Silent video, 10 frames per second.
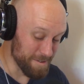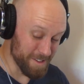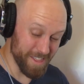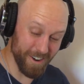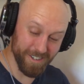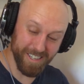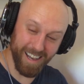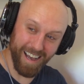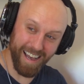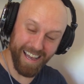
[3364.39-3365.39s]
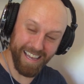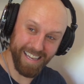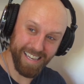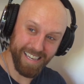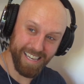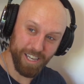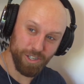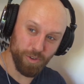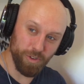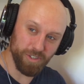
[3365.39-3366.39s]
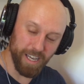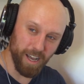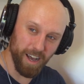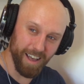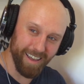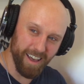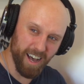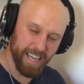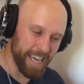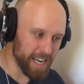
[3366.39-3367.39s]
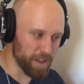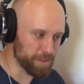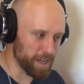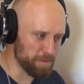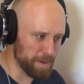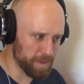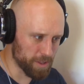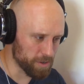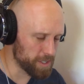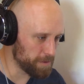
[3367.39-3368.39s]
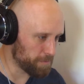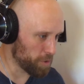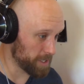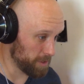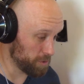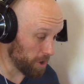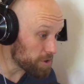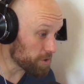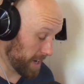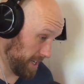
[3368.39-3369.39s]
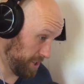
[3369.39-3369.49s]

There's like a kid out there, maybe like 13, 14, who's also got a